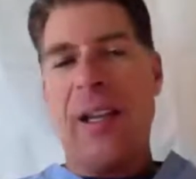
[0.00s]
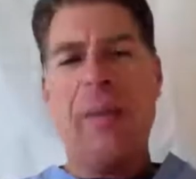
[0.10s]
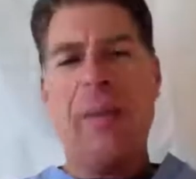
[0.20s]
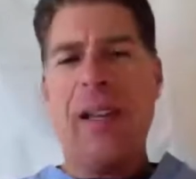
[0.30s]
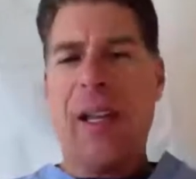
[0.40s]
How
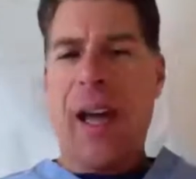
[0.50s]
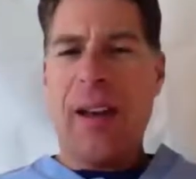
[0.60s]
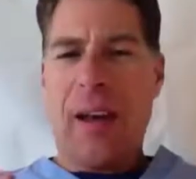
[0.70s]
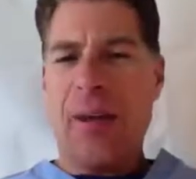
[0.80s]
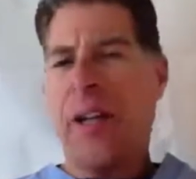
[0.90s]
do we
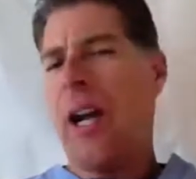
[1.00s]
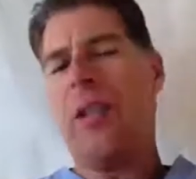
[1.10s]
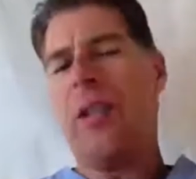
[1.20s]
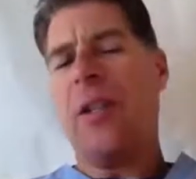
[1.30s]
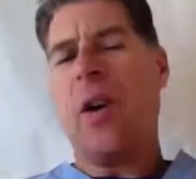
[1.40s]
get other
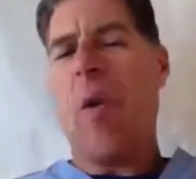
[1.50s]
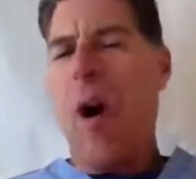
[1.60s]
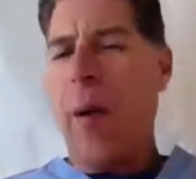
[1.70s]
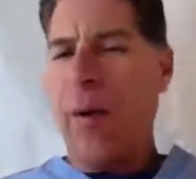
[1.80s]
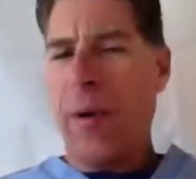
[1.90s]
countries to
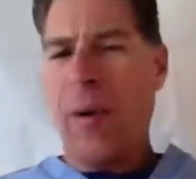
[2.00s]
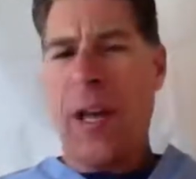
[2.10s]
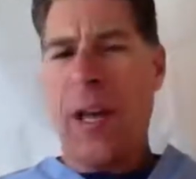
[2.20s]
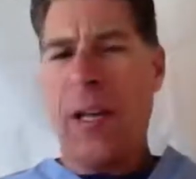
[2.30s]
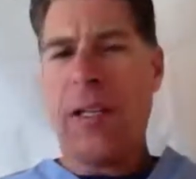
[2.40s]
cooperate
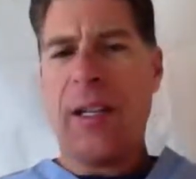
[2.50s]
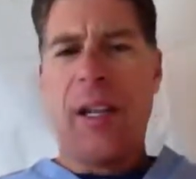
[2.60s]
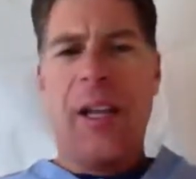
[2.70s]
with us